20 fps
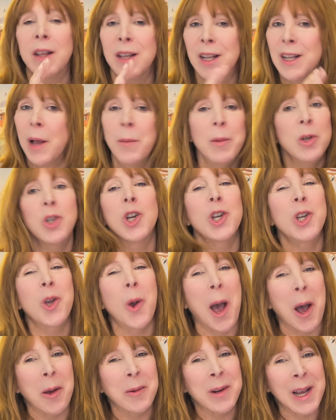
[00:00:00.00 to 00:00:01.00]
Now let me show you
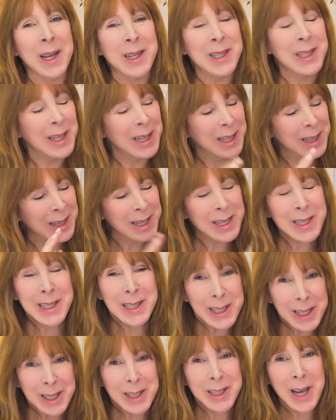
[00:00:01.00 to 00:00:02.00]
how nicely this
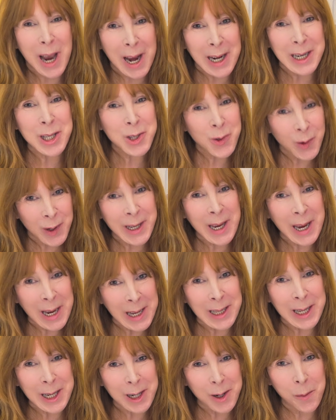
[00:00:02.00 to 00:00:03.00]
little tiny
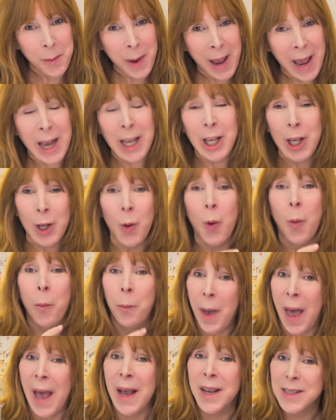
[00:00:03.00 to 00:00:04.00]
28-liter bag
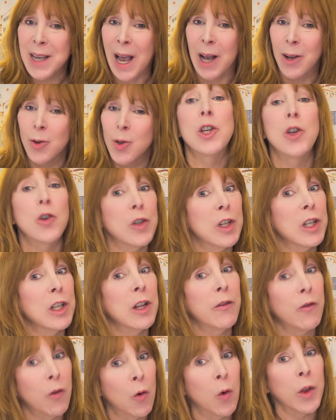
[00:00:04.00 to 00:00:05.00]
packs out using
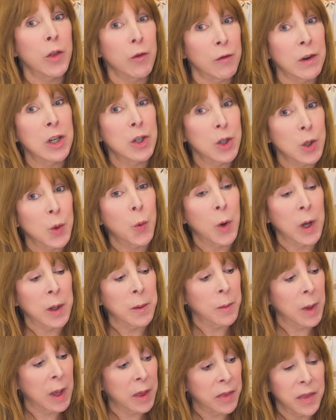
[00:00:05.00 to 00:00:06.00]
the 4-3-2-1
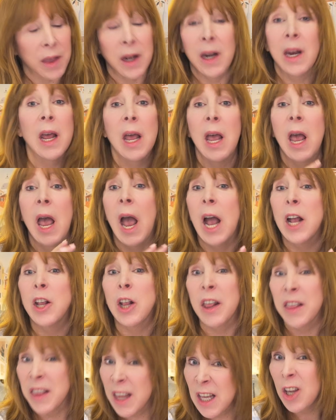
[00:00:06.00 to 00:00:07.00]
method, and
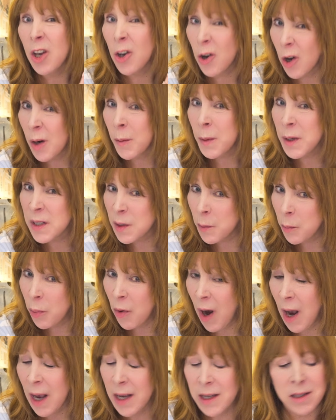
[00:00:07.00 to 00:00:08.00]
I think you're going to be
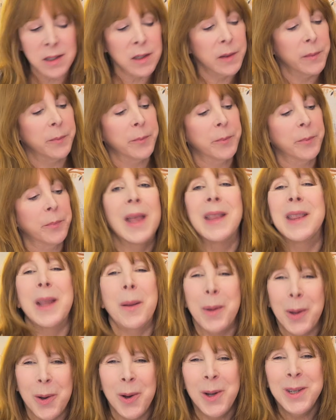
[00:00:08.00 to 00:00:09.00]
surprised. Now,
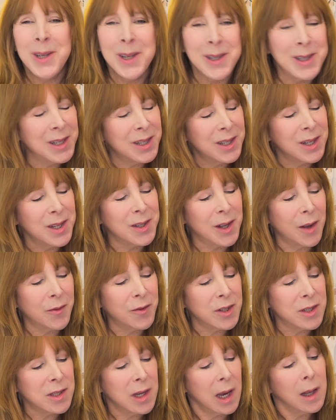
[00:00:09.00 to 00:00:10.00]
because this is a
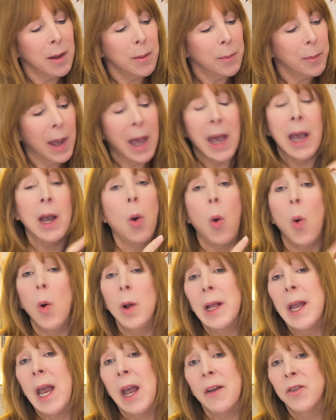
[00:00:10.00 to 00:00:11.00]
duffel style bag, all
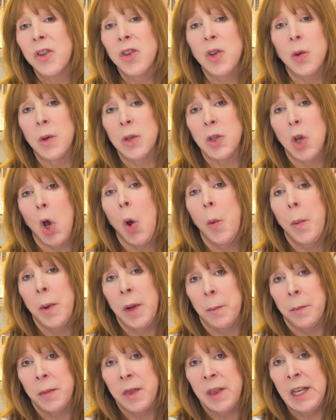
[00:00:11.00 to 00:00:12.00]
I have to do is open
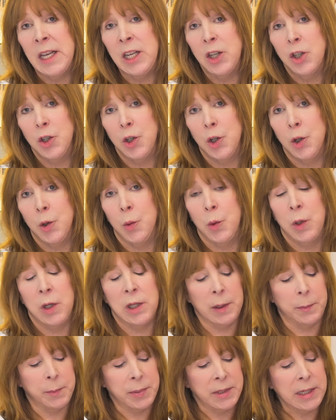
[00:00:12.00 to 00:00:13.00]
up these two
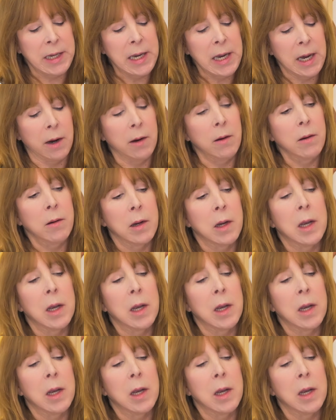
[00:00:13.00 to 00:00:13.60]
clips here,